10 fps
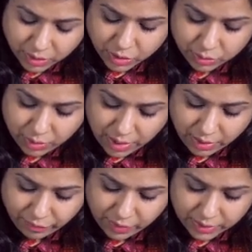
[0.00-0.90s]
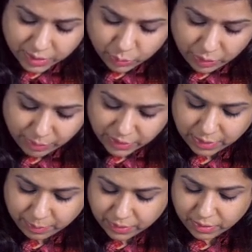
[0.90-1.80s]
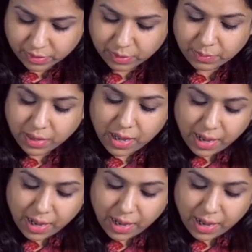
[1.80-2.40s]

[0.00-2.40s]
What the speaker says: stratified squamous epithelium,